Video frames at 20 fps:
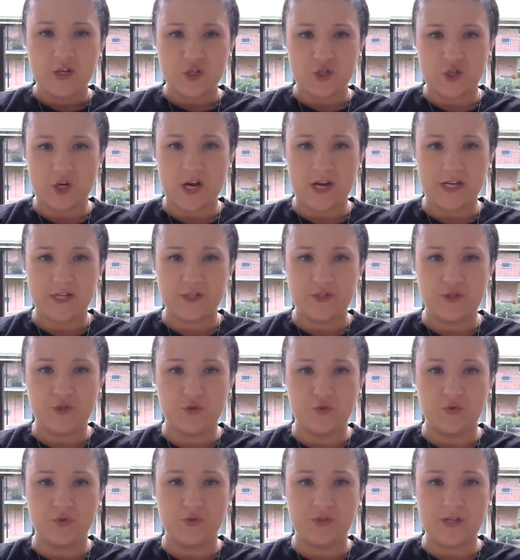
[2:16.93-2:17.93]
trying
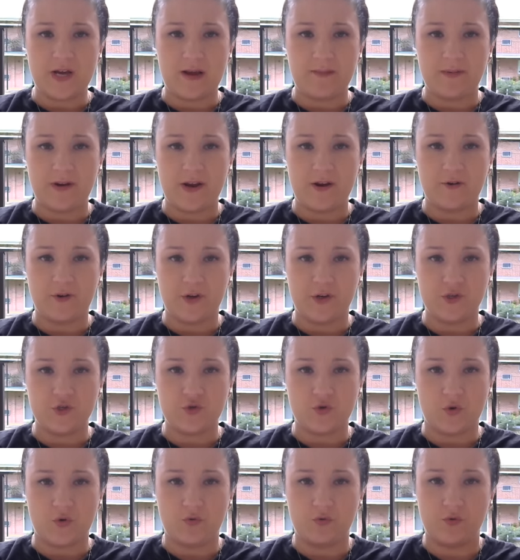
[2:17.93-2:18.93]
to dominate or
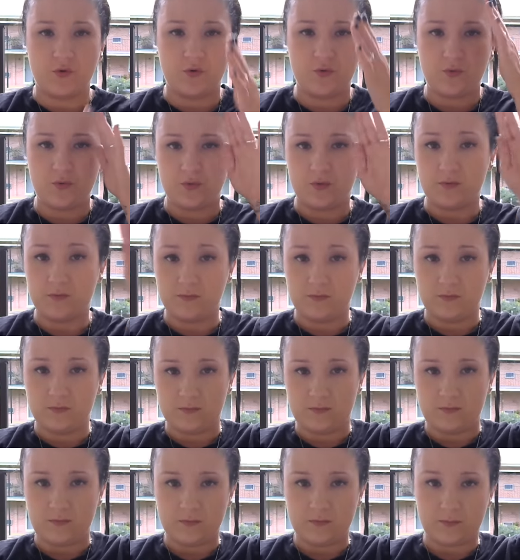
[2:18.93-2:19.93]
control you,
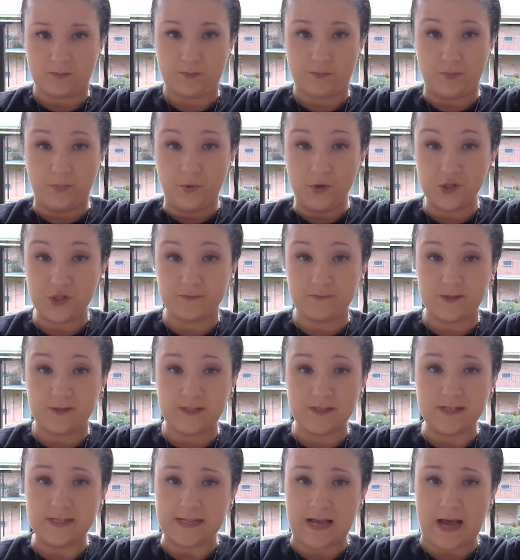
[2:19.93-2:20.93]
push them
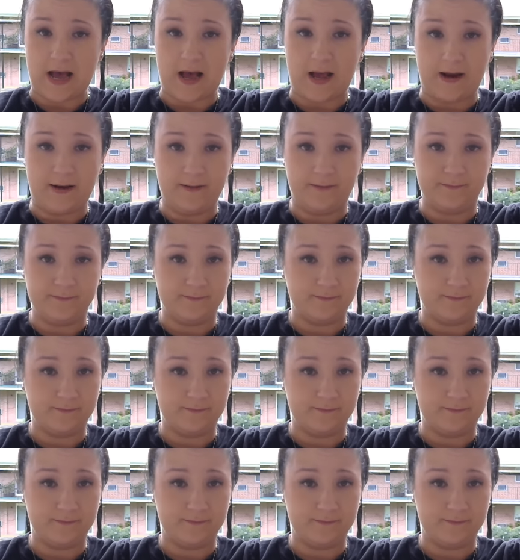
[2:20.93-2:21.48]
to the side.